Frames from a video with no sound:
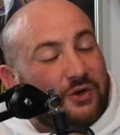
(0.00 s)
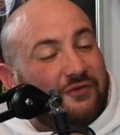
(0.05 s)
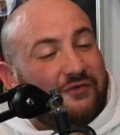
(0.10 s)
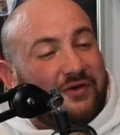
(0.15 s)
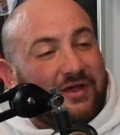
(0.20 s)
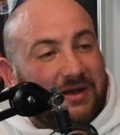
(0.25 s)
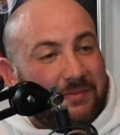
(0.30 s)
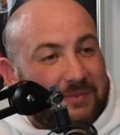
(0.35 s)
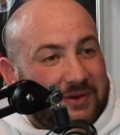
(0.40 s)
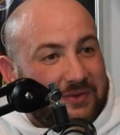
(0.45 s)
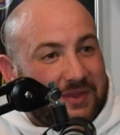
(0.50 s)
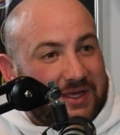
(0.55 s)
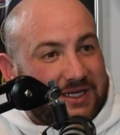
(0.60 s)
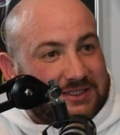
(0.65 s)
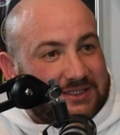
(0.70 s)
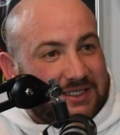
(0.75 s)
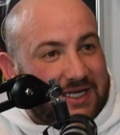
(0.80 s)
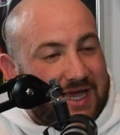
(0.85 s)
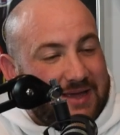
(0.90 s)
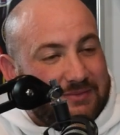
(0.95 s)
off air about
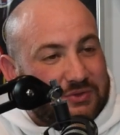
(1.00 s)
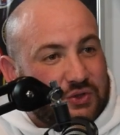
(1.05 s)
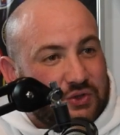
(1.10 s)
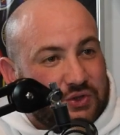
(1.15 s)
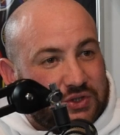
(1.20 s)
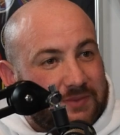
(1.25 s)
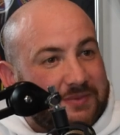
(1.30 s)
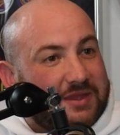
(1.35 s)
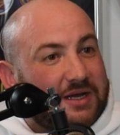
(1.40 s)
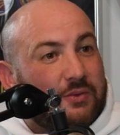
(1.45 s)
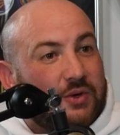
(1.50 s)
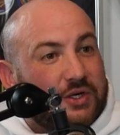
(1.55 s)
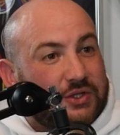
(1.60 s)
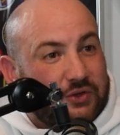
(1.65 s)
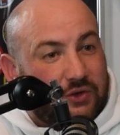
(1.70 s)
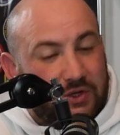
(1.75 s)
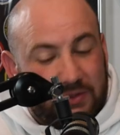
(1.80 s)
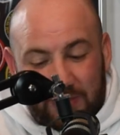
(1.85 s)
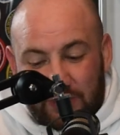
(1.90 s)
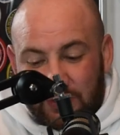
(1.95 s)
this, um, so it's something I want to
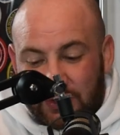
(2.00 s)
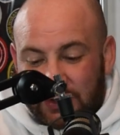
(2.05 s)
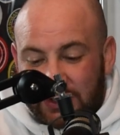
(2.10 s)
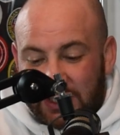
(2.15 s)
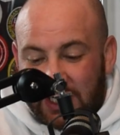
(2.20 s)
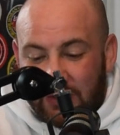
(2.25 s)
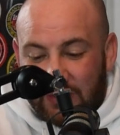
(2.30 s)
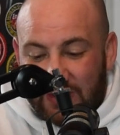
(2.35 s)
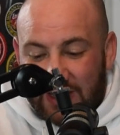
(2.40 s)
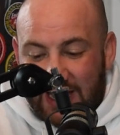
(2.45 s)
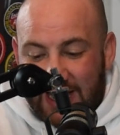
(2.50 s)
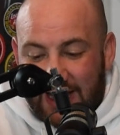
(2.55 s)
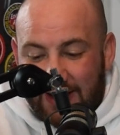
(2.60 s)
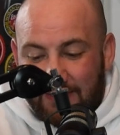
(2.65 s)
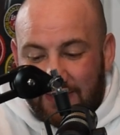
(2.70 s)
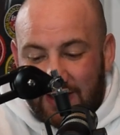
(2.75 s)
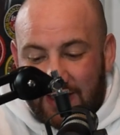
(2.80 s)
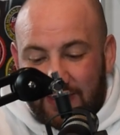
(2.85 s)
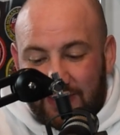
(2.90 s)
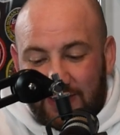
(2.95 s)
talk about just now,
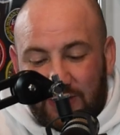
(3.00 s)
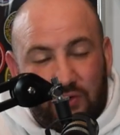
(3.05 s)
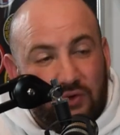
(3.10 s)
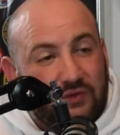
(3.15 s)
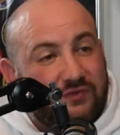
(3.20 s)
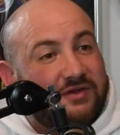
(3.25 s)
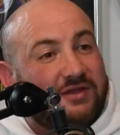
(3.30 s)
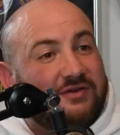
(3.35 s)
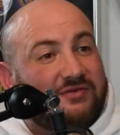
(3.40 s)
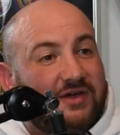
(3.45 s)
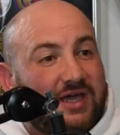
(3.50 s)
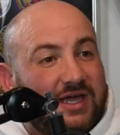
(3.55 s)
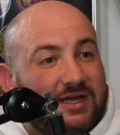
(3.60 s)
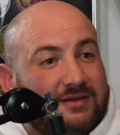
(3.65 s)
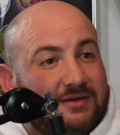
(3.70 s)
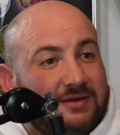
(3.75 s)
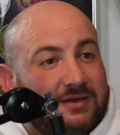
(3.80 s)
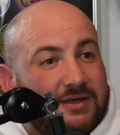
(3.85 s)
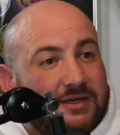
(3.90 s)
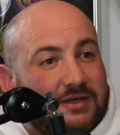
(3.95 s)
um, the COVID
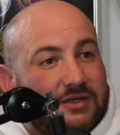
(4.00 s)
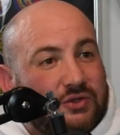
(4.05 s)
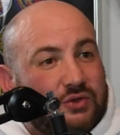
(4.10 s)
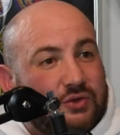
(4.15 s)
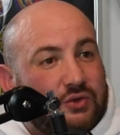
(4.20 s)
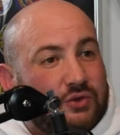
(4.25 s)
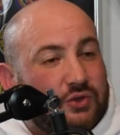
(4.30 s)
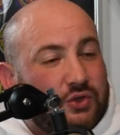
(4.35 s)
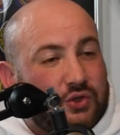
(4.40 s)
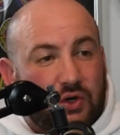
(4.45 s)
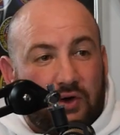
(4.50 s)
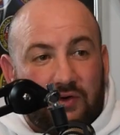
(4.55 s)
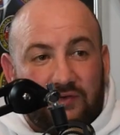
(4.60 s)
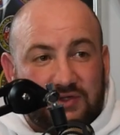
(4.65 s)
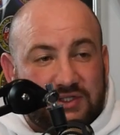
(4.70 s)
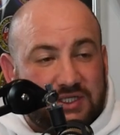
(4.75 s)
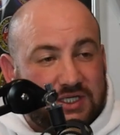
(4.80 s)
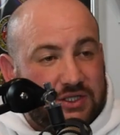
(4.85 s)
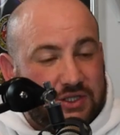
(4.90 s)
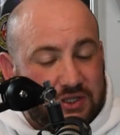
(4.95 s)
effect. Yeah. You, you
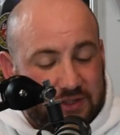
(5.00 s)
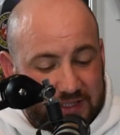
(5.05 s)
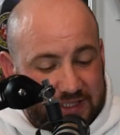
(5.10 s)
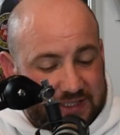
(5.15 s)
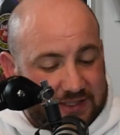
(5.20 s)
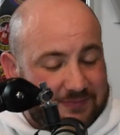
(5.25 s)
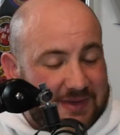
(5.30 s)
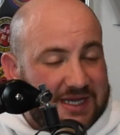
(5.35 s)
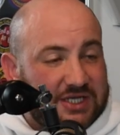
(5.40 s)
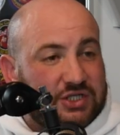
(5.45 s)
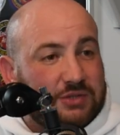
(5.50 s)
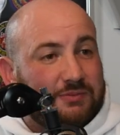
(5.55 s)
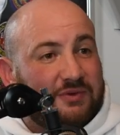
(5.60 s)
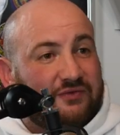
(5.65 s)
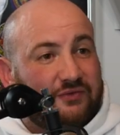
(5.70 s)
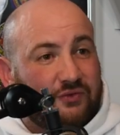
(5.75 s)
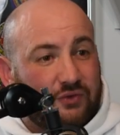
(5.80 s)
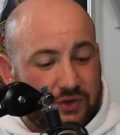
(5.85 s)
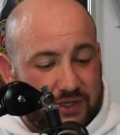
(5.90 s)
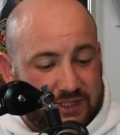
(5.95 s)
obviously, like you mentioned
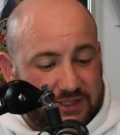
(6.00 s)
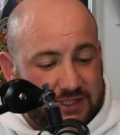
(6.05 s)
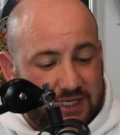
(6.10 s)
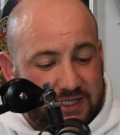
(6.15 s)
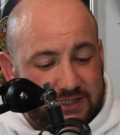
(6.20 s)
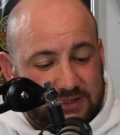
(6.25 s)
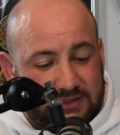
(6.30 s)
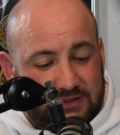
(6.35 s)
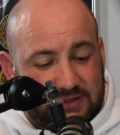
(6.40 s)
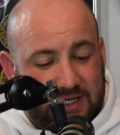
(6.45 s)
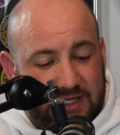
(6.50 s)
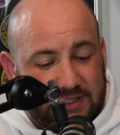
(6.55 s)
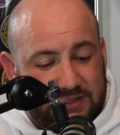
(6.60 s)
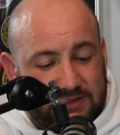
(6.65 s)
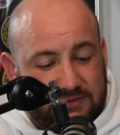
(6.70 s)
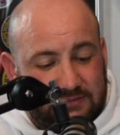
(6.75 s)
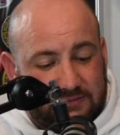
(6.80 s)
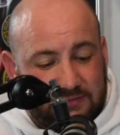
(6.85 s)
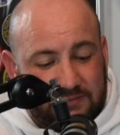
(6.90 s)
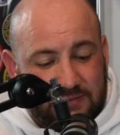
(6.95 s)
before, it's it's
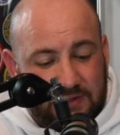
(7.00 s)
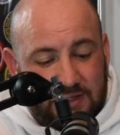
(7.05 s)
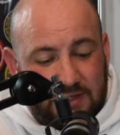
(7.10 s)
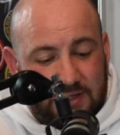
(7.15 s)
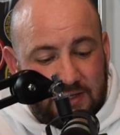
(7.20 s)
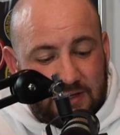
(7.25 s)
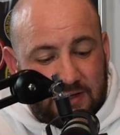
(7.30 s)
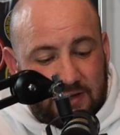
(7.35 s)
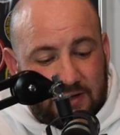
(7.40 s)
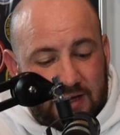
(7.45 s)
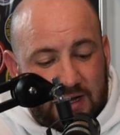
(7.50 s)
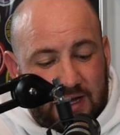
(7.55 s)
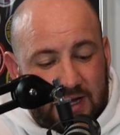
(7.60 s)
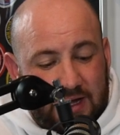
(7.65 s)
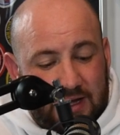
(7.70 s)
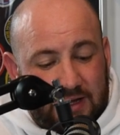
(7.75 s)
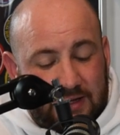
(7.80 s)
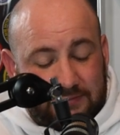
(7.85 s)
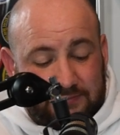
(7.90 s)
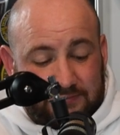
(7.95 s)
it's uh,
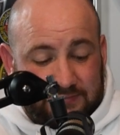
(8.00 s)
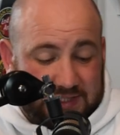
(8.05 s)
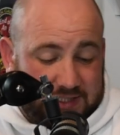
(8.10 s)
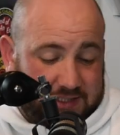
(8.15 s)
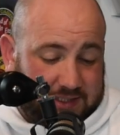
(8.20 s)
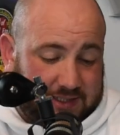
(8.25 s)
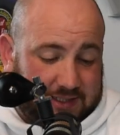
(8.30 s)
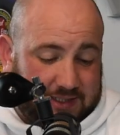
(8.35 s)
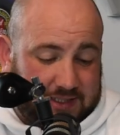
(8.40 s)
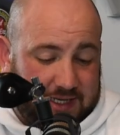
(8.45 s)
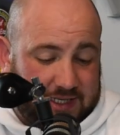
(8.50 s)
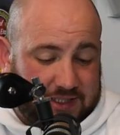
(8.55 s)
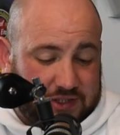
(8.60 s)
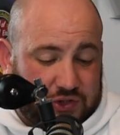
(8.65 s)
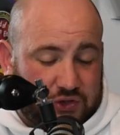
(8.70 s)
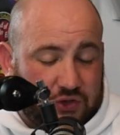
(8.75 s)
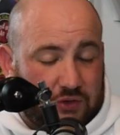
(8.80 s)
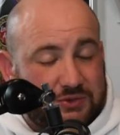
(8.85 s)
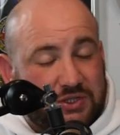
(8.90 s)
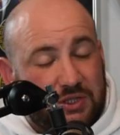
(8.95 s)
it
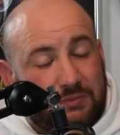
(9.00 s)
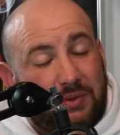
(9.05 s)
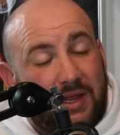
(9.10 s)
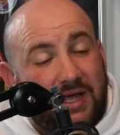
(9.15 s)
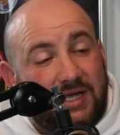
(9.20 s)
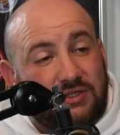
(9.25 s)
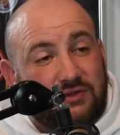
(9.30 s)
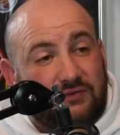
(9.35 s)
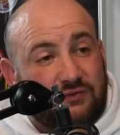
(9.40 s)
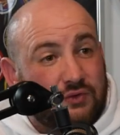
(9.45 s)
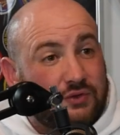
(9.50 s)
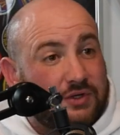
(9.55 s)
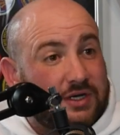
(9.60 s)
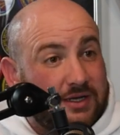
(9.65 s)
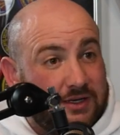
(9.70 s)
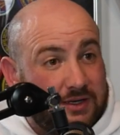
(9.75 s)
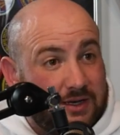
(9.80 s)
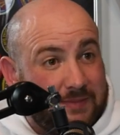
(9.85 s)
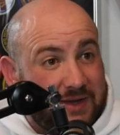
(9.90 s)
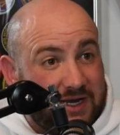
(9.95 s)
stopped your plans of going
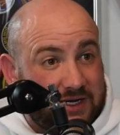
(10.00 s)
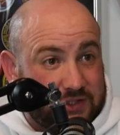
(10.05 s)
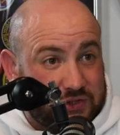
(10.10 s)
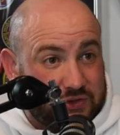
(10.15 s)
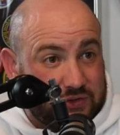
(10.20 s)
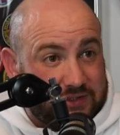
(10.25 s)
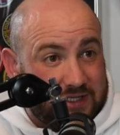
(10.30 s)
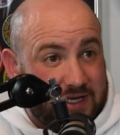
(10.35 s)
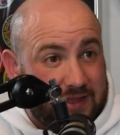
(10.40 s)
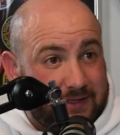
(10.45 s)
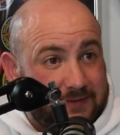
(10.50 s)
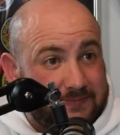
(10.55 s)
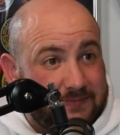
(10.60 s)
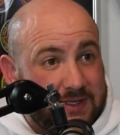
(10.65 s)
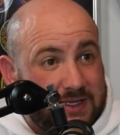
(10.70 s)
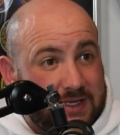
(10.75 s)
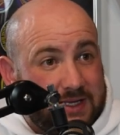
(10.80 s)
to America's Got Talent.